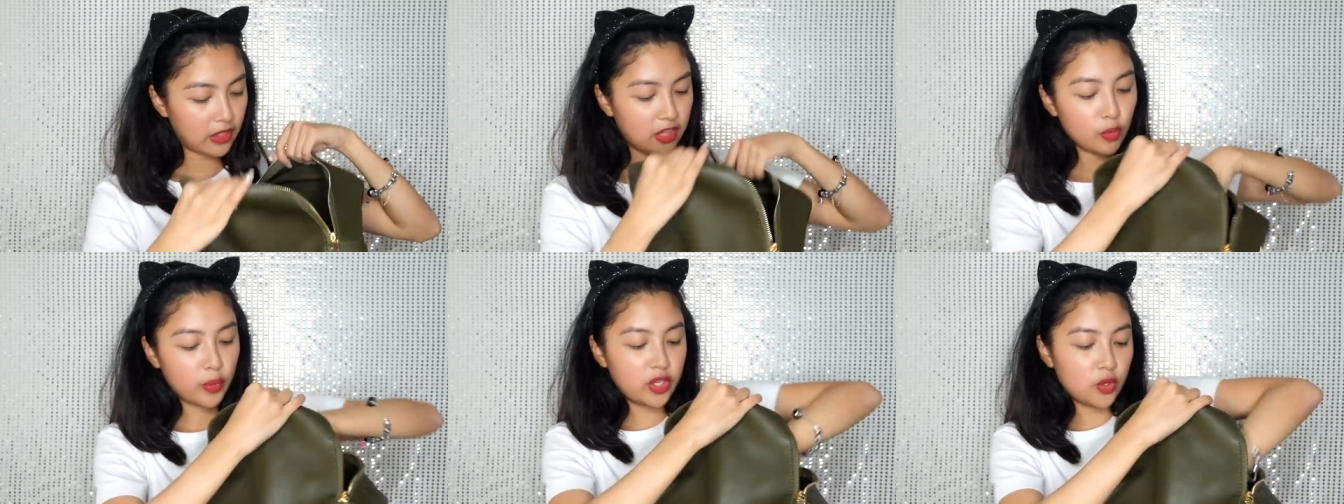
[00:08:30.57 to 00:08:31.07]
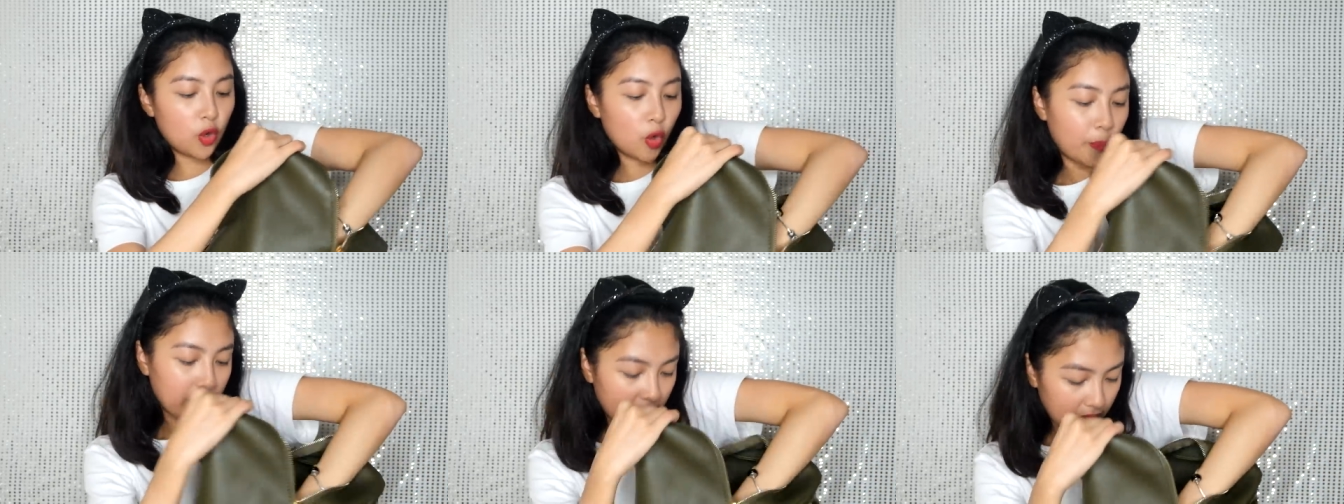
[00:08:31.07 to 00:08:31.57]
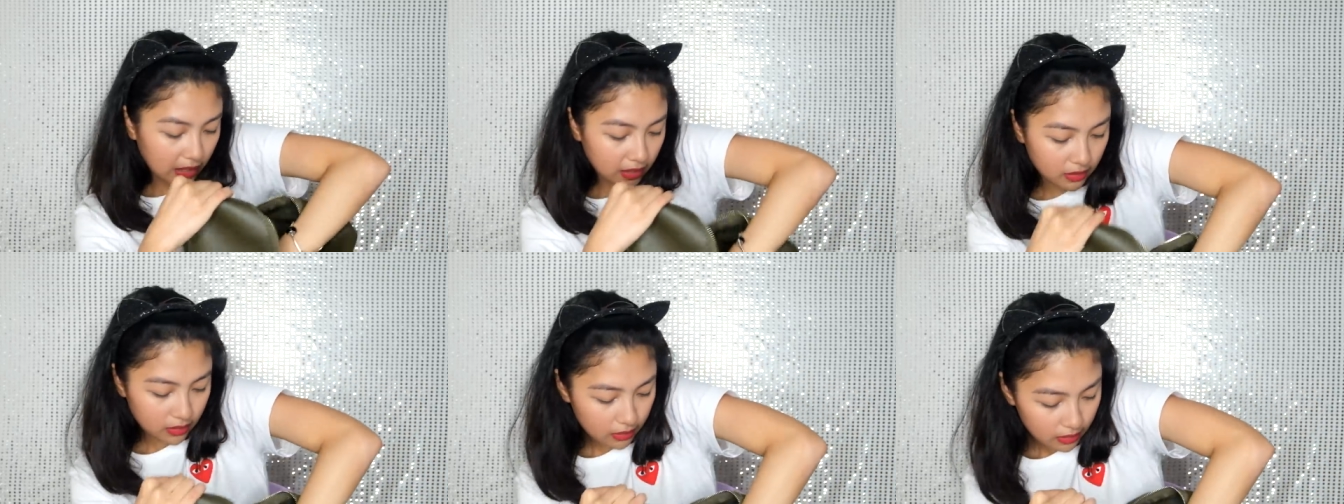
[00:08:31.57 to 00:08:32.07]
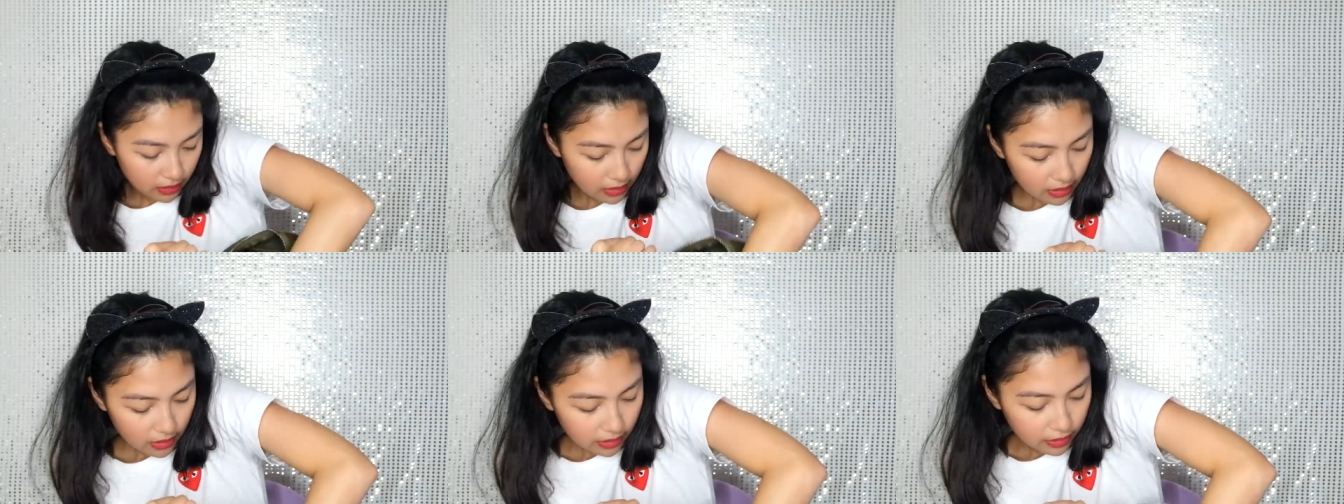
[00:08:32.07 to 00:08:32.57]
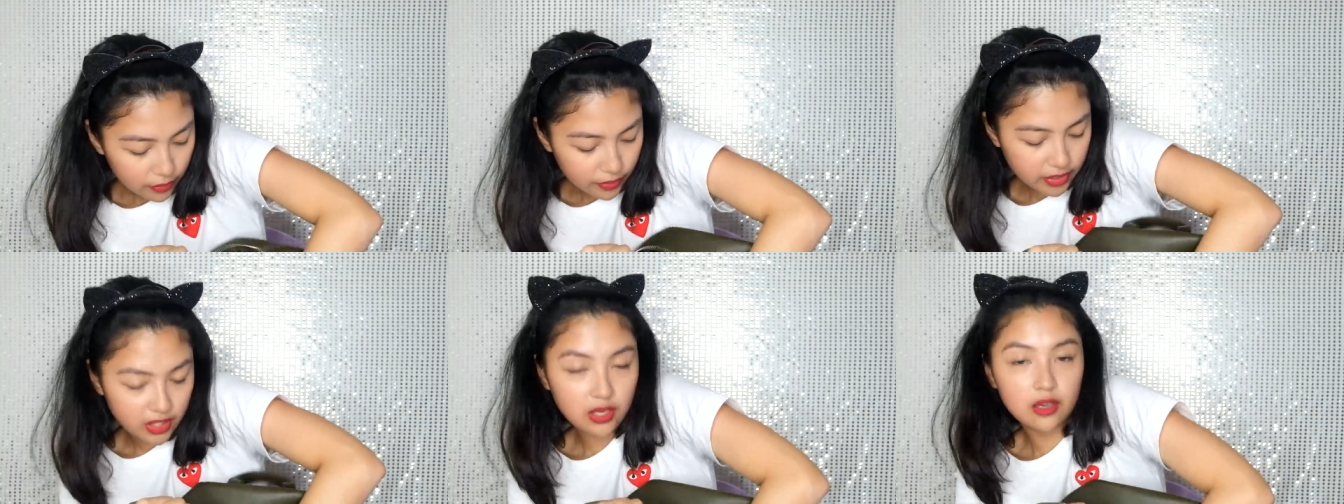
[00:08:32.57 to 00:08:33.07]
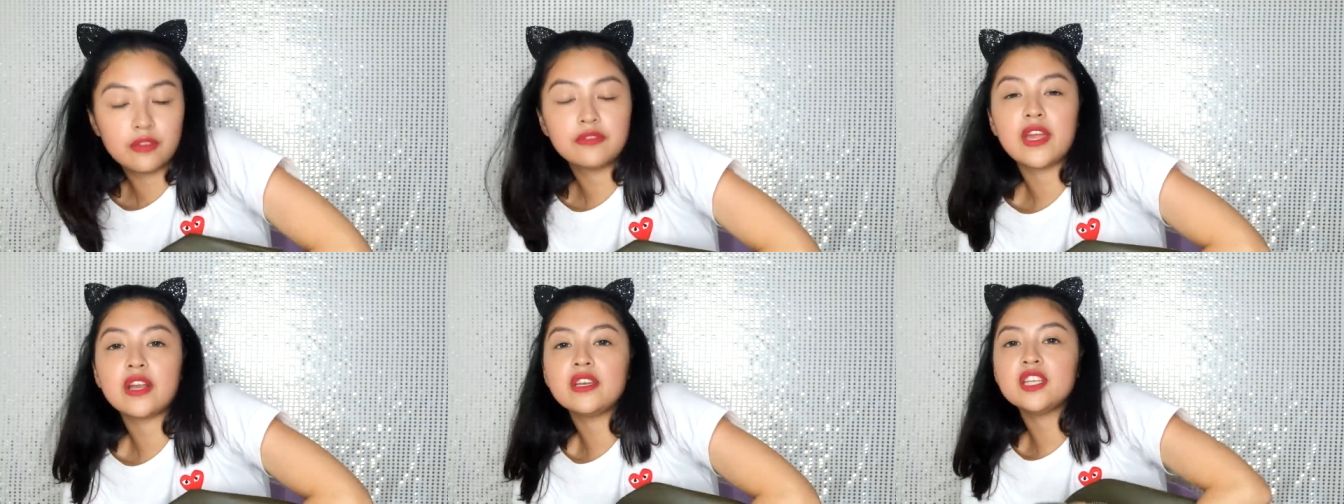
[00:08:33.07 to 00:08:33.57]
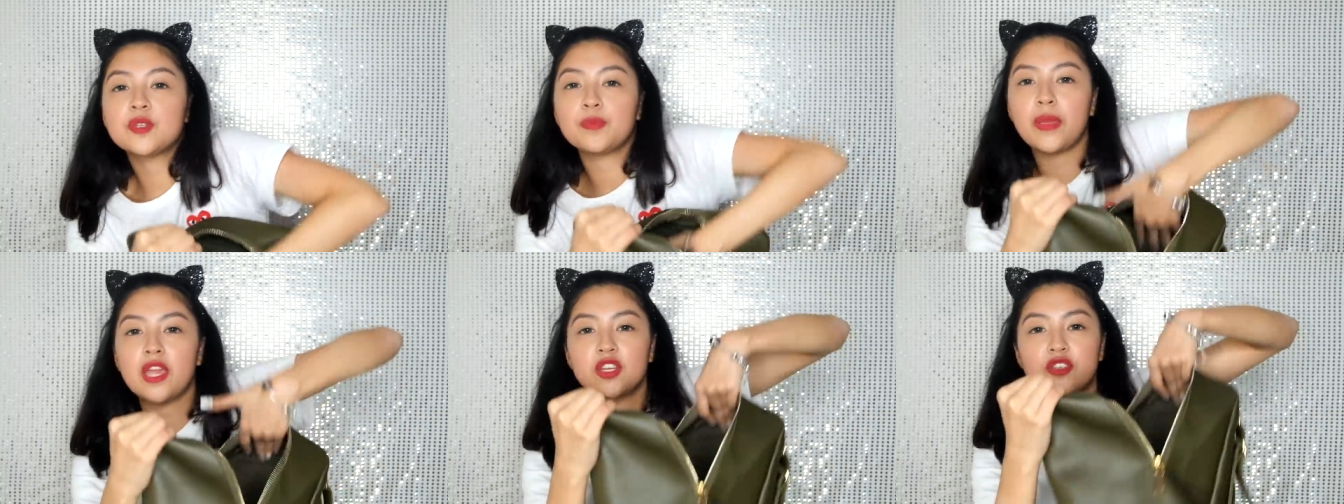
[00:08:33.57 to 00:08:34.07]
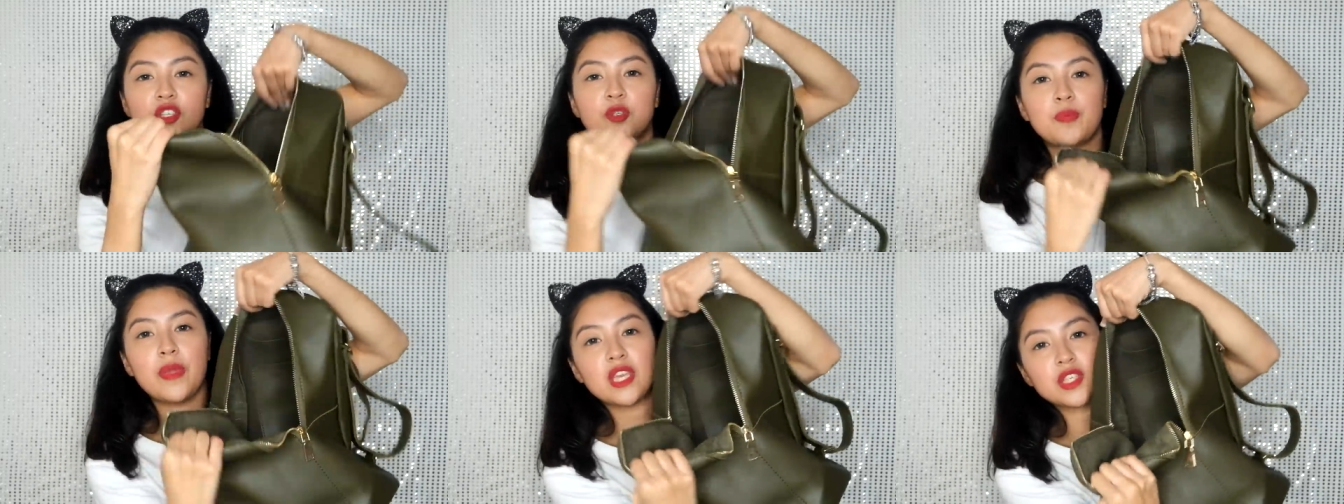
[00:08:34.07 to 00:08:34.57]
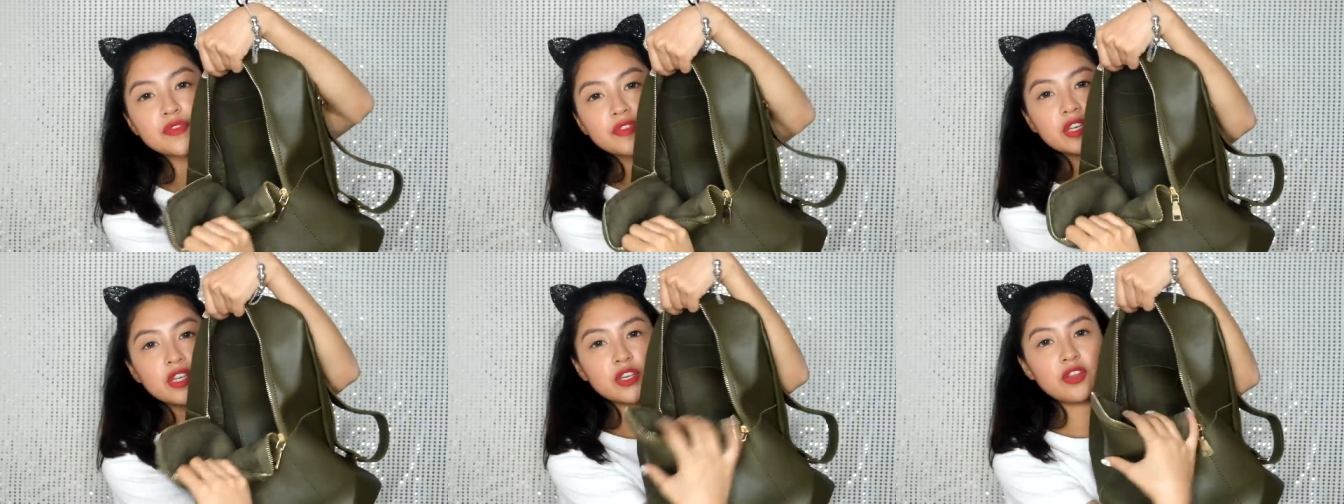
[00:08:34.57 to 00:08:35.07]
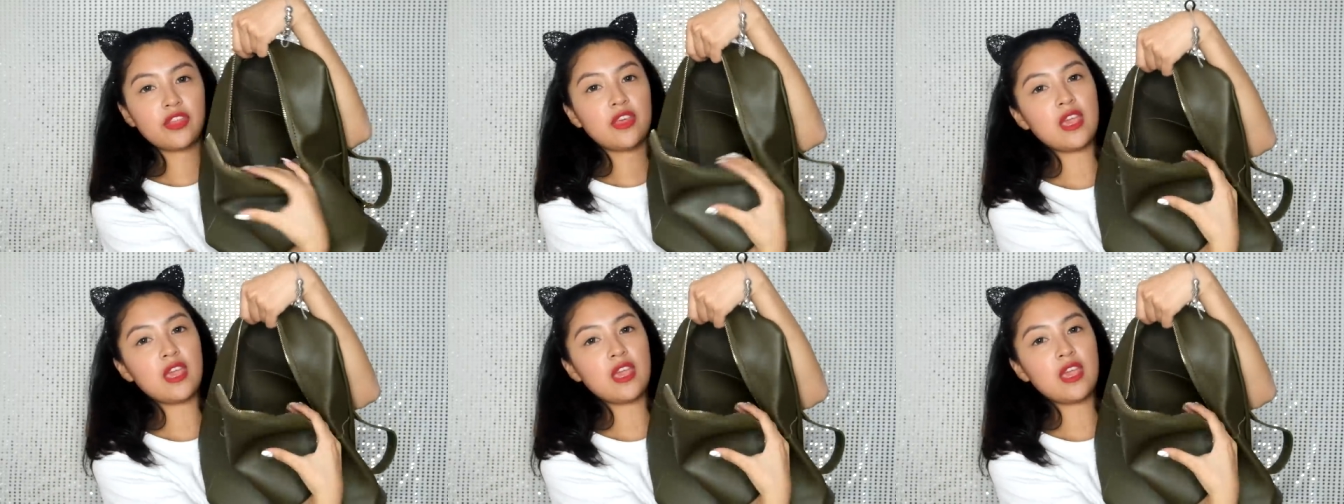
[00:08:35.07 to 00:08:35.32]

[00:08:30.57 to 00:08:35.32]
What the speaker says: And then when you open it, you'll see a very spacious space for your